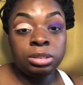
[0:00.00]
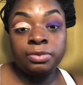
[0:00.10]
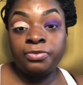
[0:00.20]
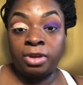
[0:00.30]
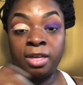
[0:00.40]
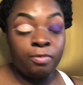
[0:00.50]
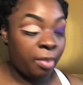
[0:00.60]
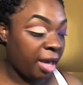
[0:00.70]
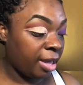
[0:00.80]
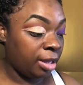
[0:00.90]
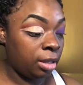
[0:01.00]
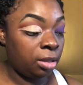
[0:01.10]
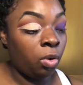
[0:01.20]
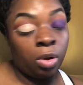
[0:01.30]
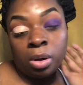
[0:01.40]
Forgive my
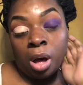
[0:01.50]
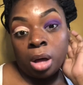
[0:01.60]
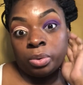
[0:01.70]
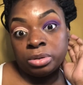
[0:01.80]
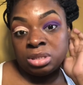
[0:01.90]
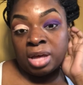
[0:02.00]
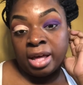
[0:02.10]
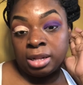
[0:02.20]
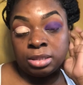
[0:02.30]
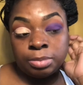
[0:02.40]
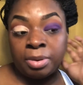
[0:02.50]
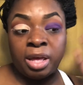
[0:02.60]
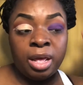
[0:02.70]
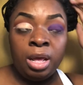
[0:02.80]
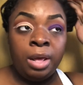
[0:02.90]
awkward silence, but